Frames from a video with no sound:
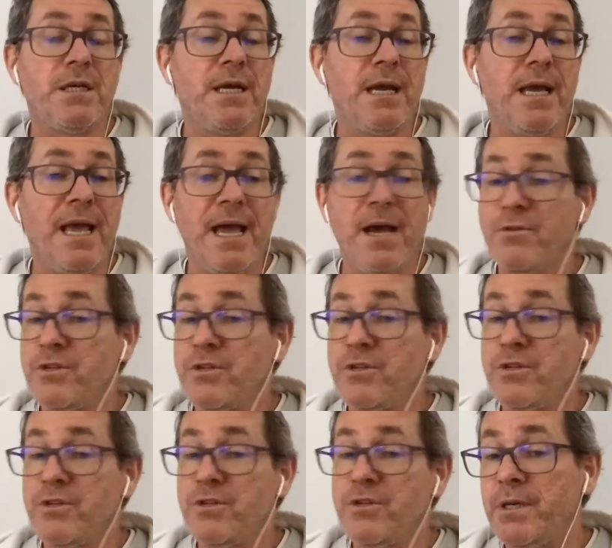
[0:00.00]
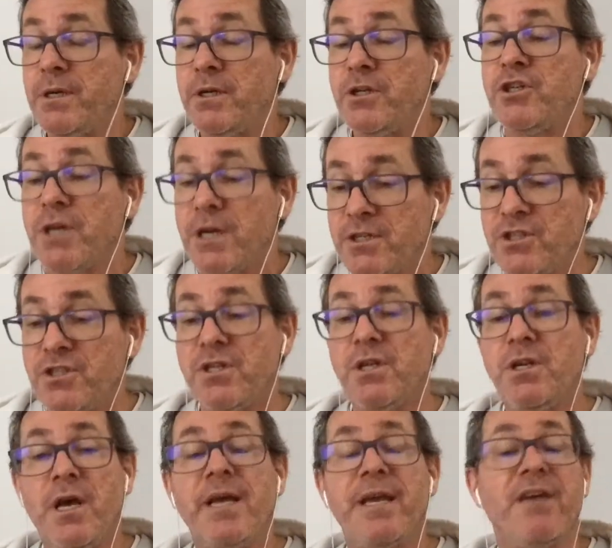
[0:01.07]
how this is going to be,
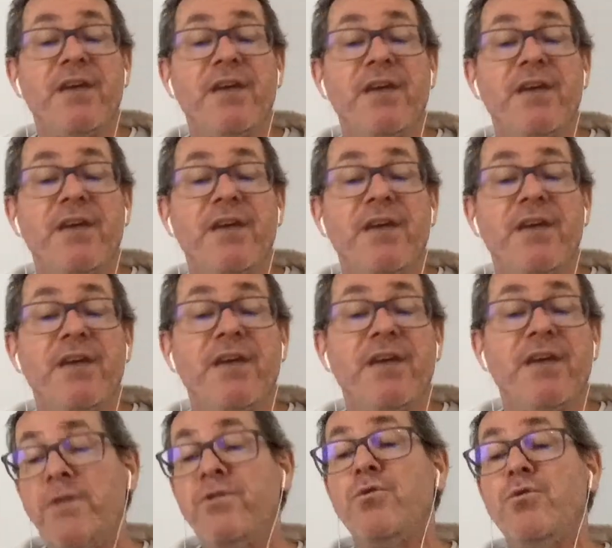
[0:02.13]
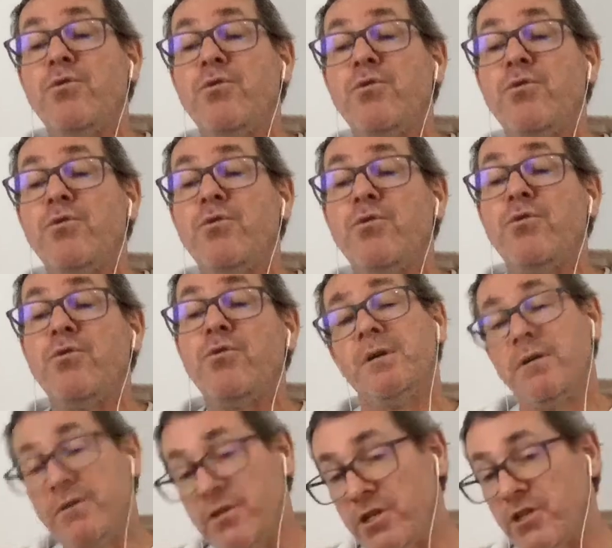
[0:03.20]
just like everybody else. We await the referendums,
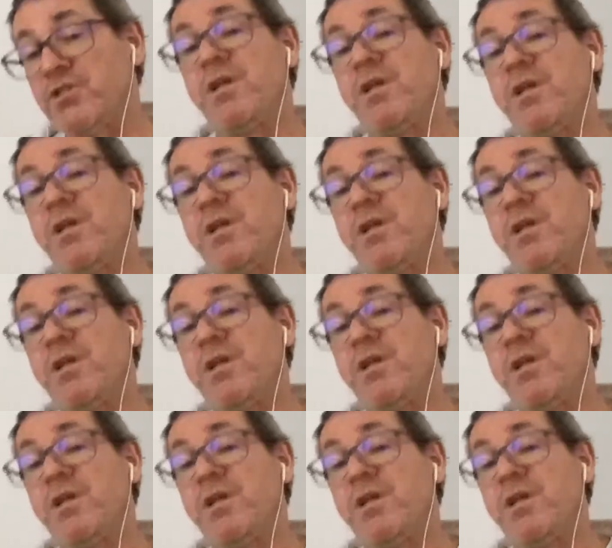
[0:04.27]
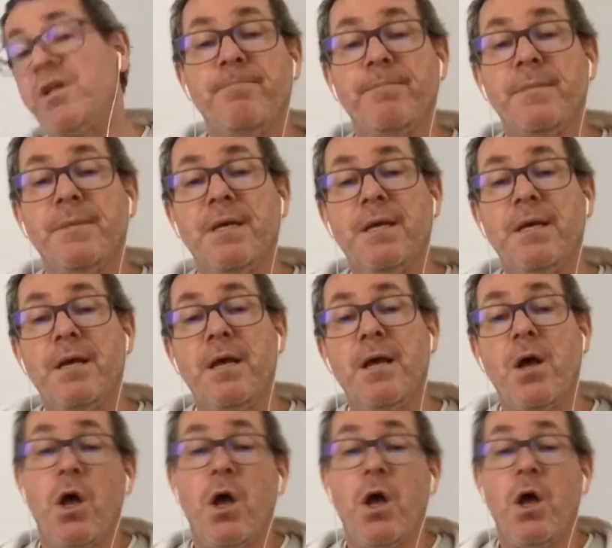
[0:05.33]
just like everybody else.
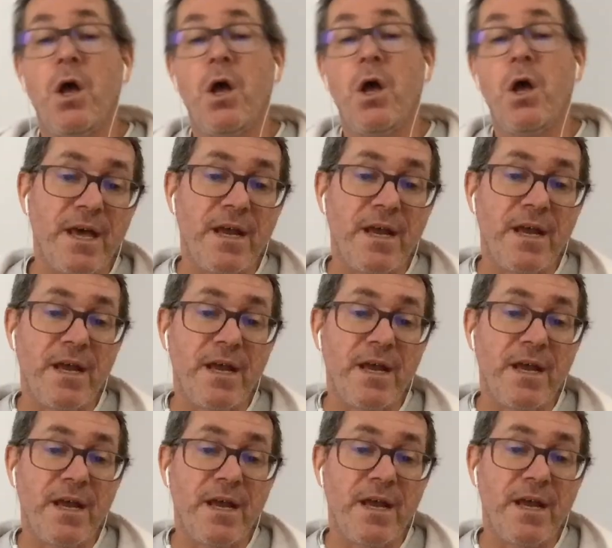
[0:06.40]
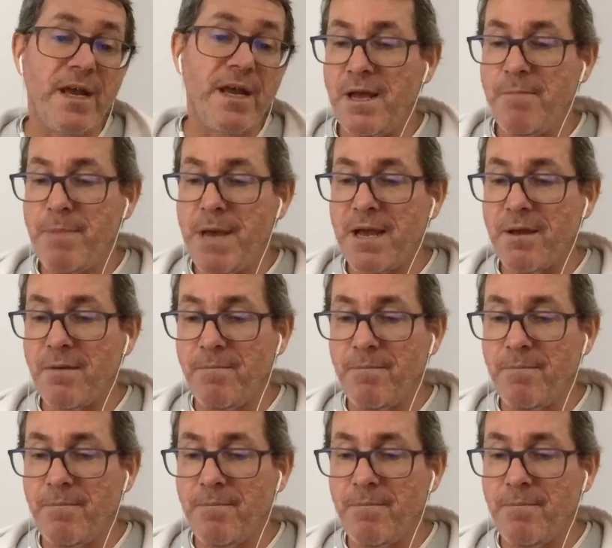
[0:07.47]
On that note, I'll hand back.